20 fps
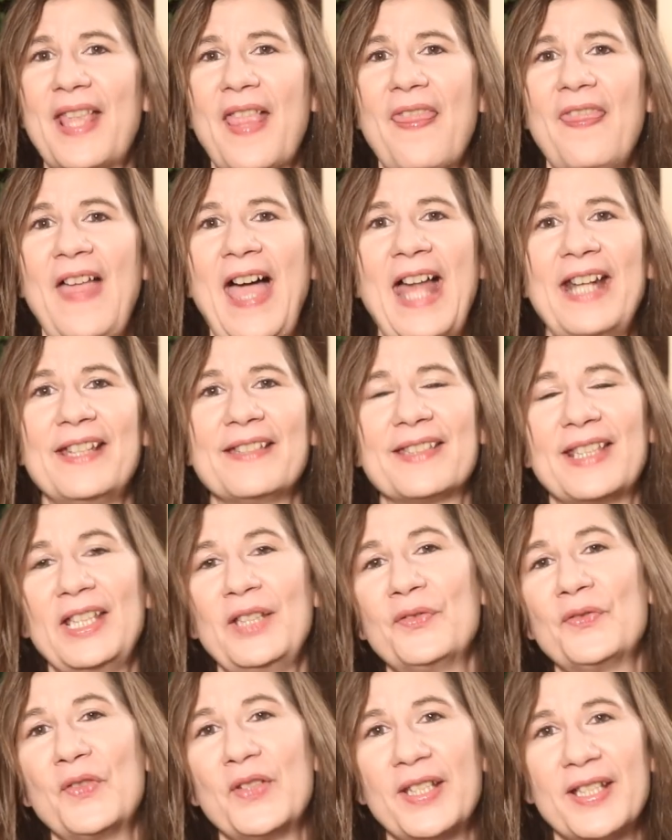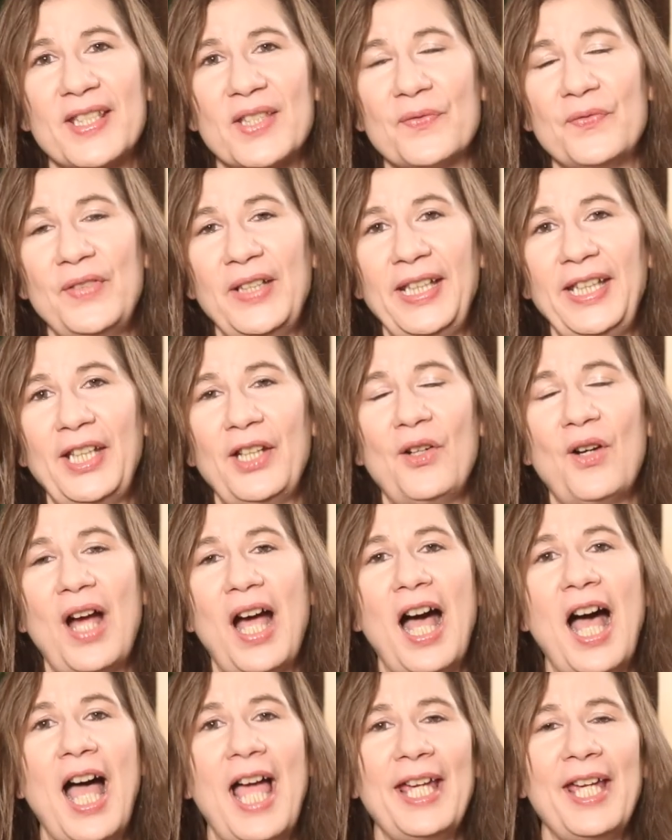That is it for this video.
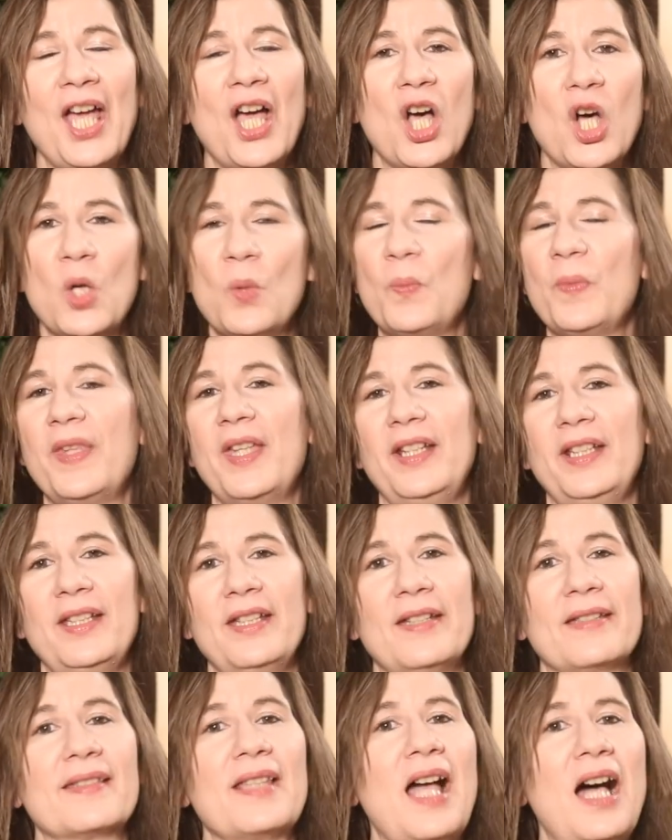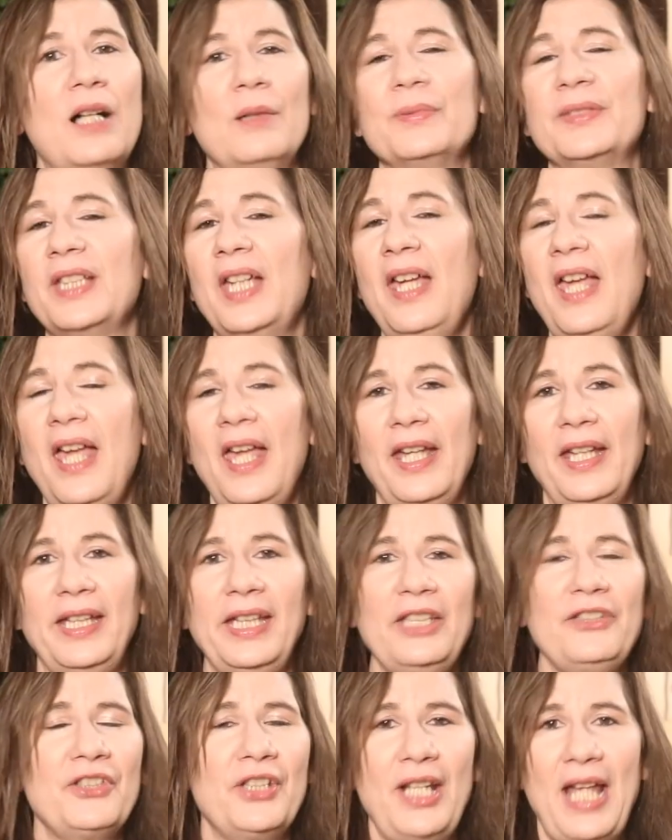I hope that it has helped
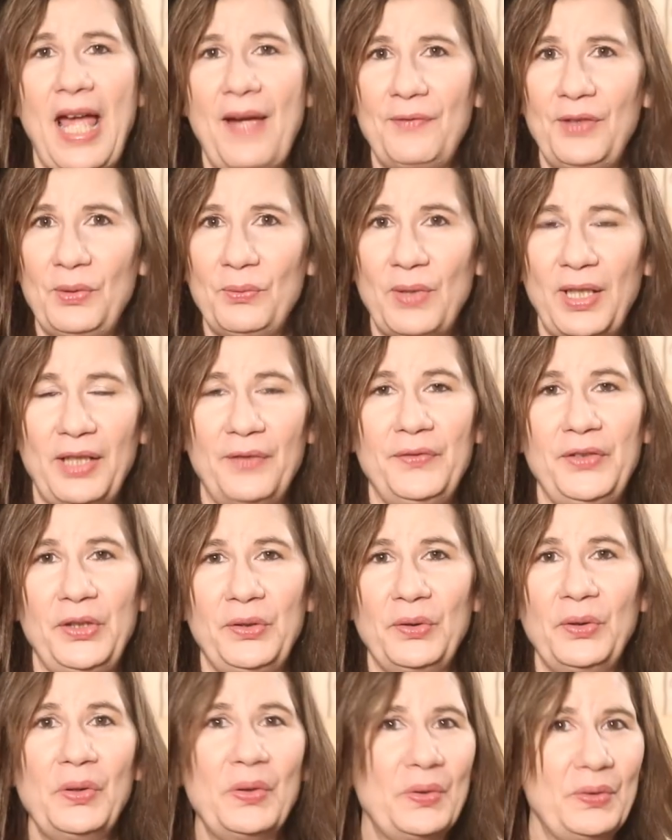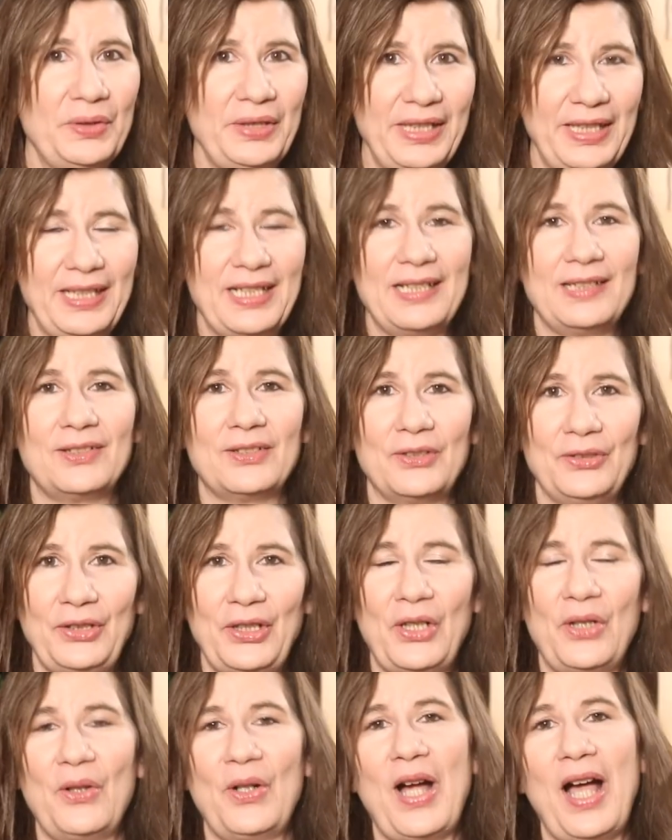each and every one of you who needed to
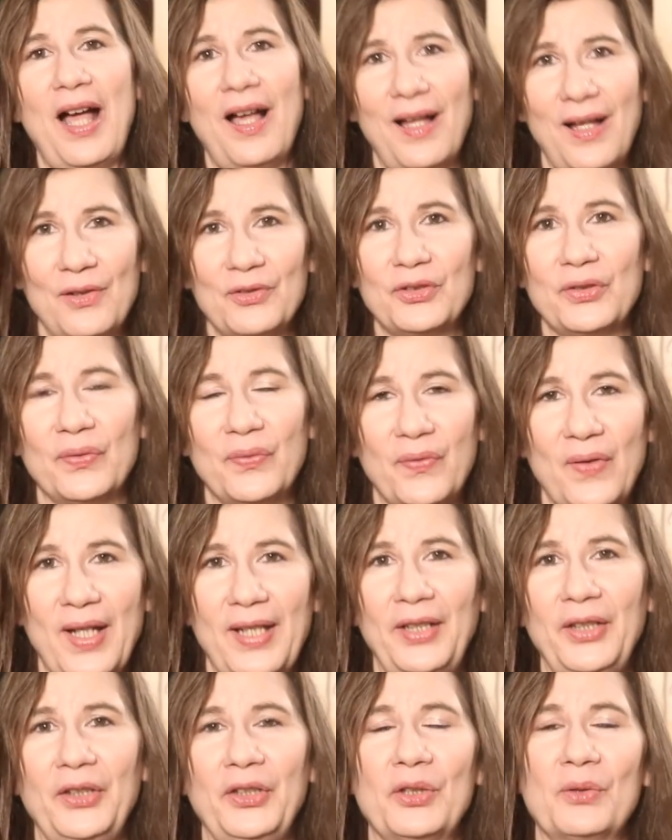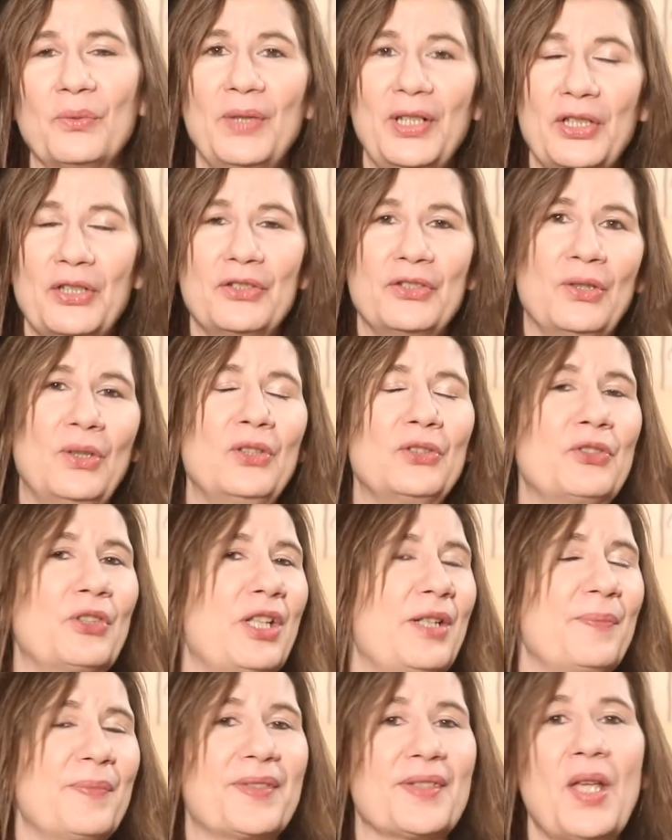know how to fight your winter
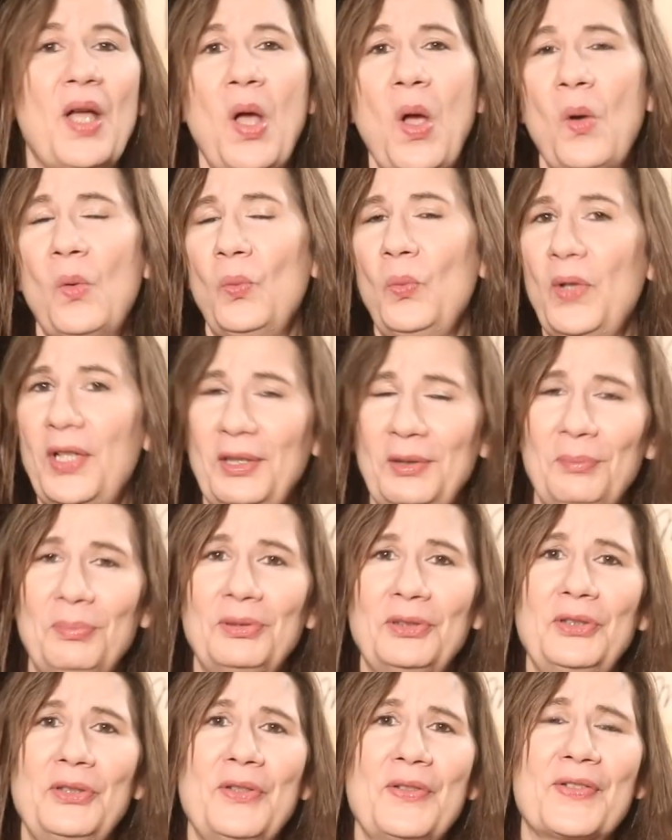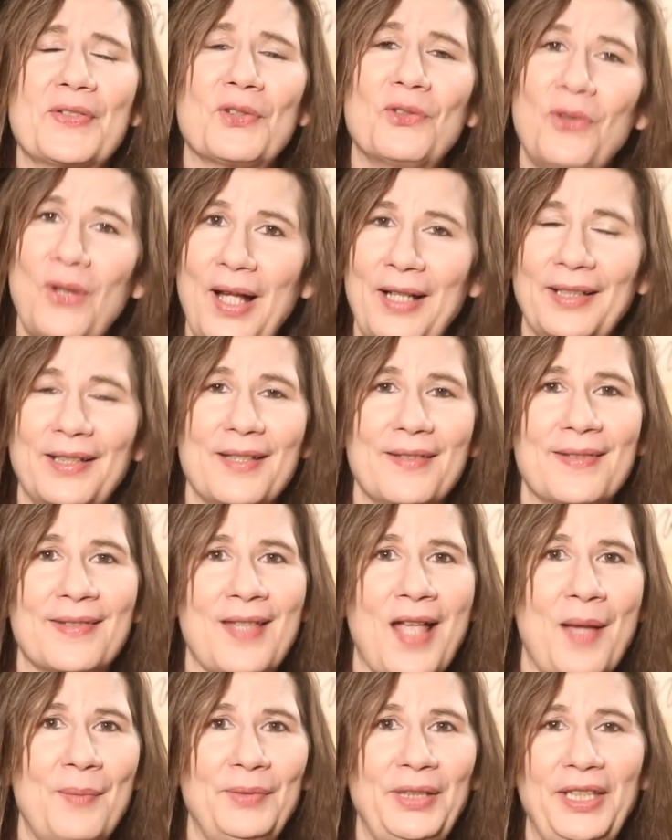doldrums, winter blues, chronic
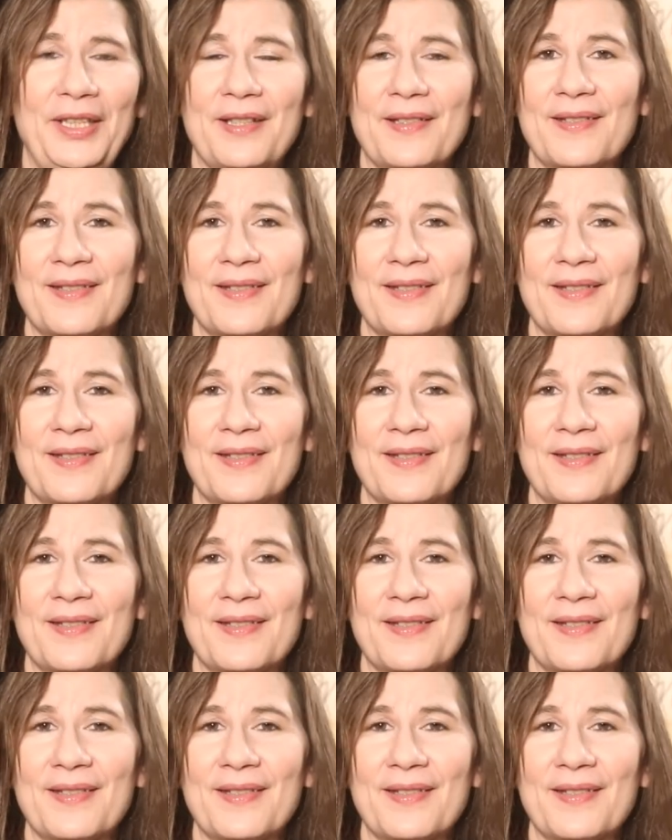insomnia,